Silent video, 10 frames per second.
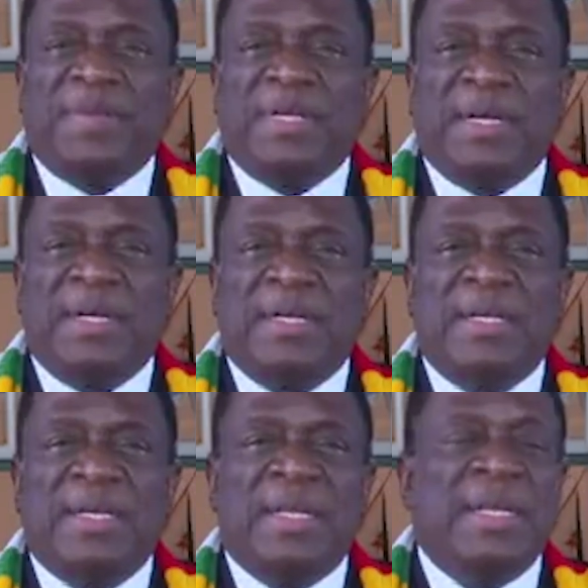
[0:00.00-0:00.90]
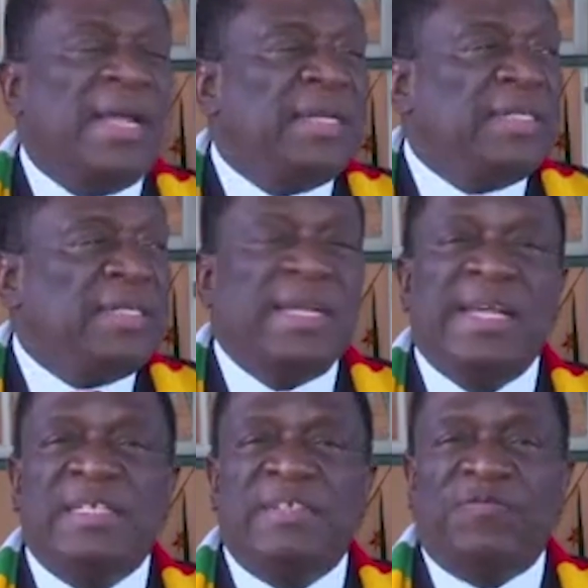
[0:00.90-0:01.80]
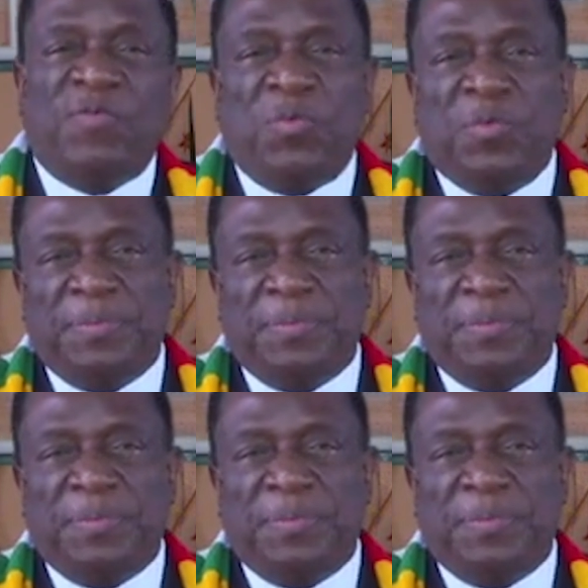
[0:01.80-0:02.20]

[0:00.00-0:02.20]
Africa in 1994.